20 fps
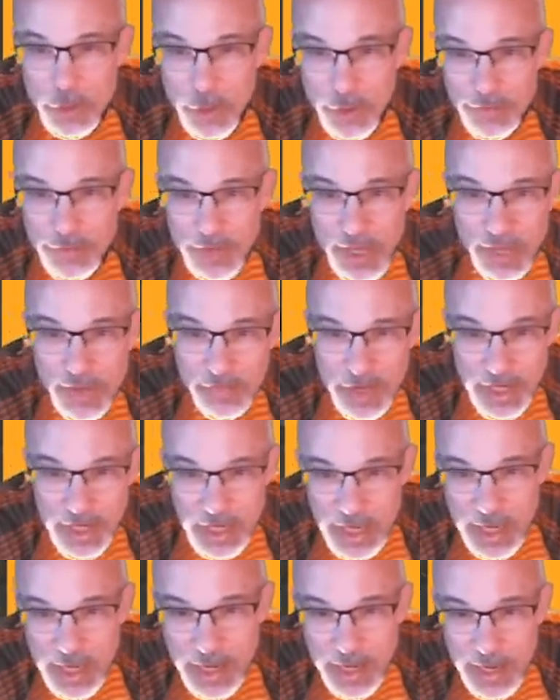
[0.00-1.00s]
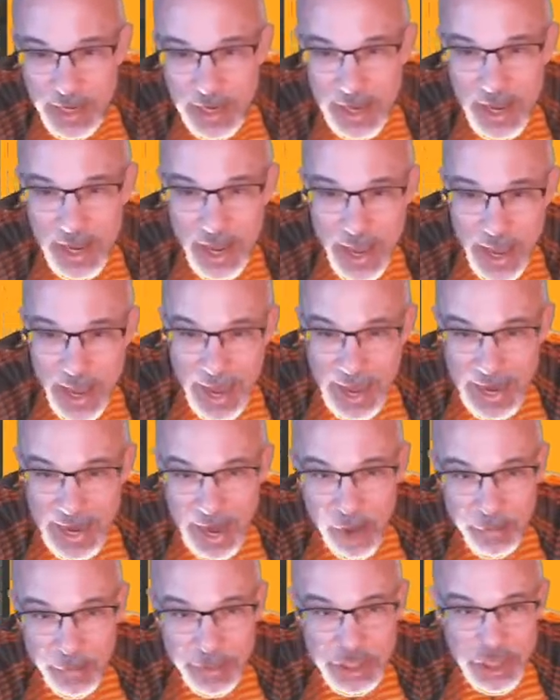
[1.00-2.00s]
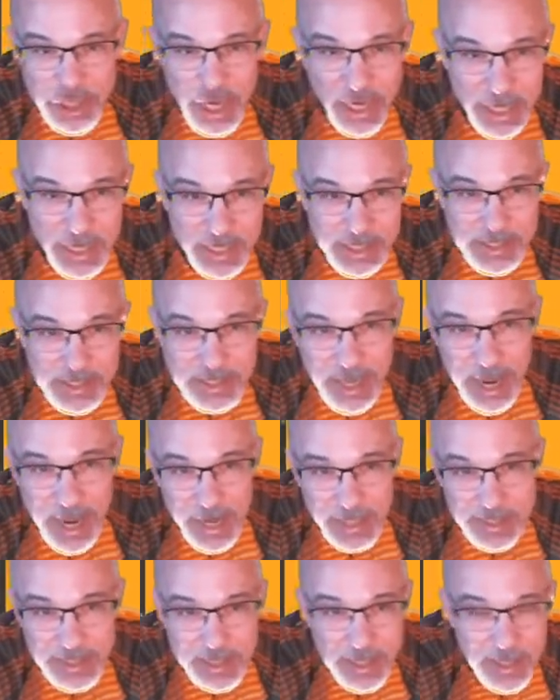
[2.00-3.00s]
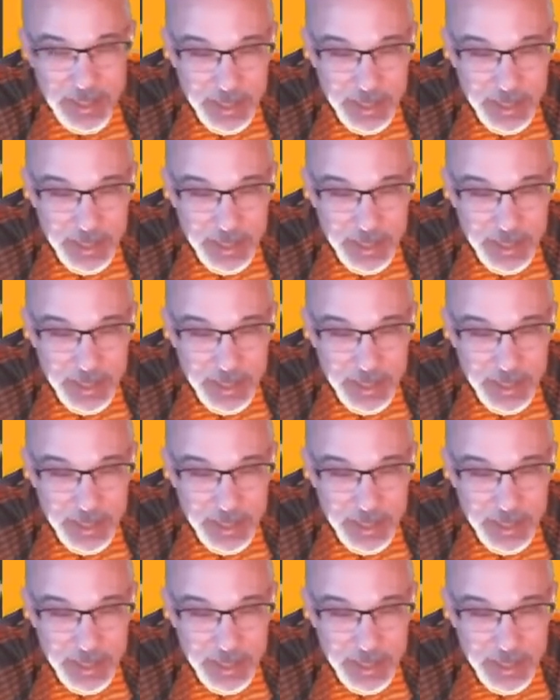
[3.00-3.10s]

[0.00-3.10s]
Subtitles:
have given, and I'll be checking the site